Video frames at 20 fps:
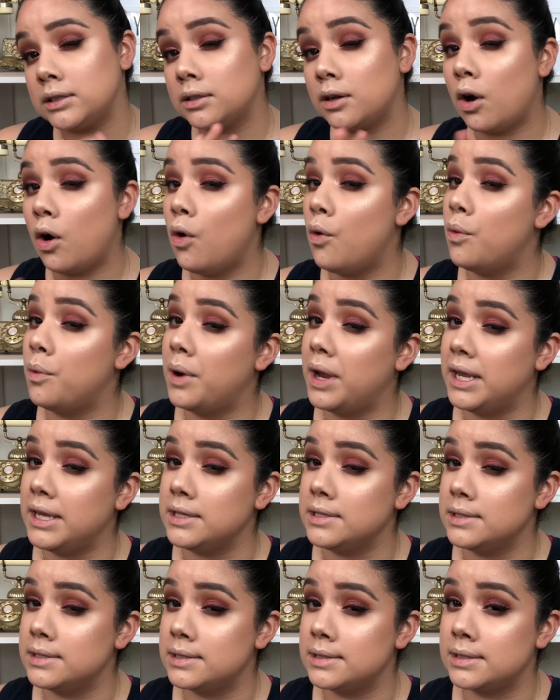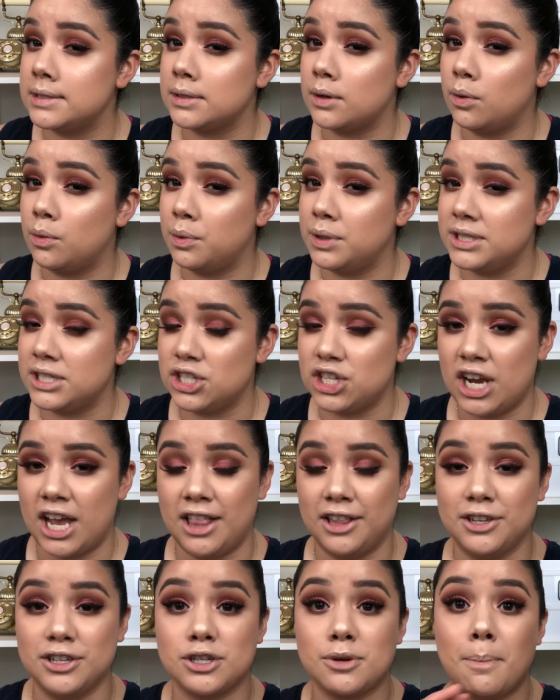always a
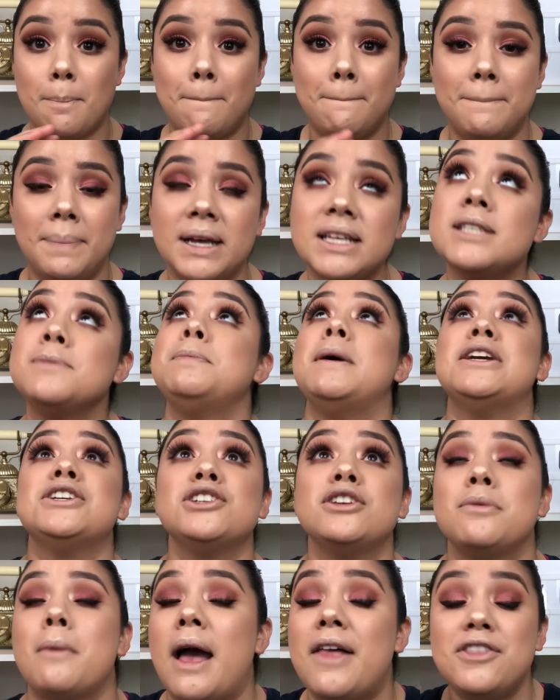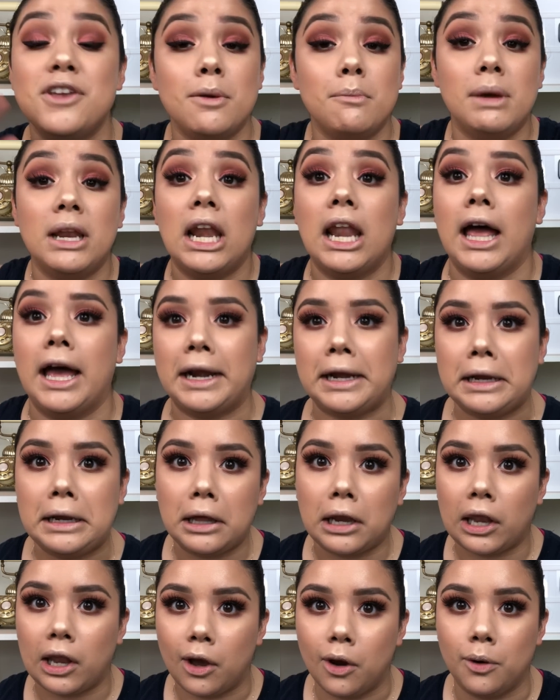challenge, especially I think Milani
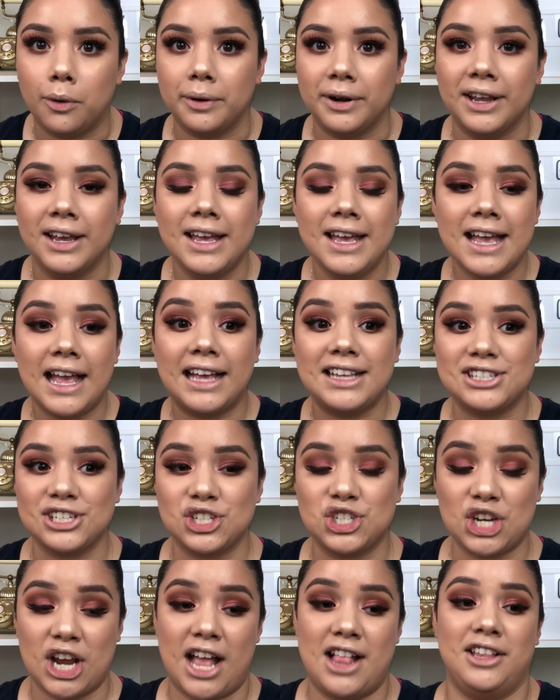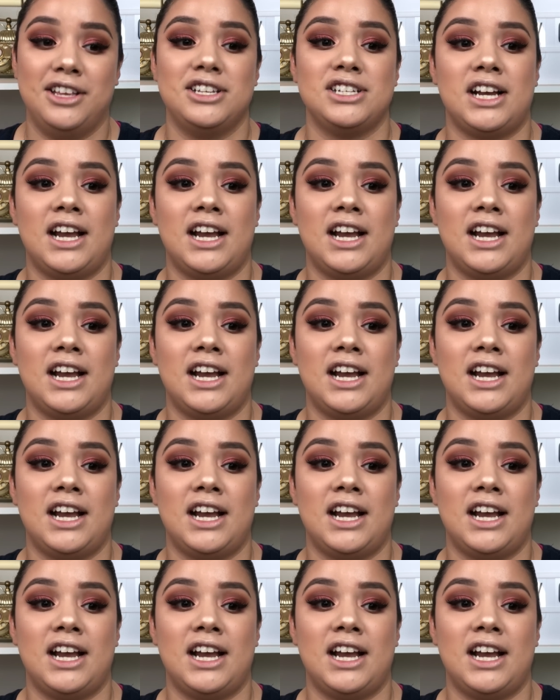alone, it's a challenge.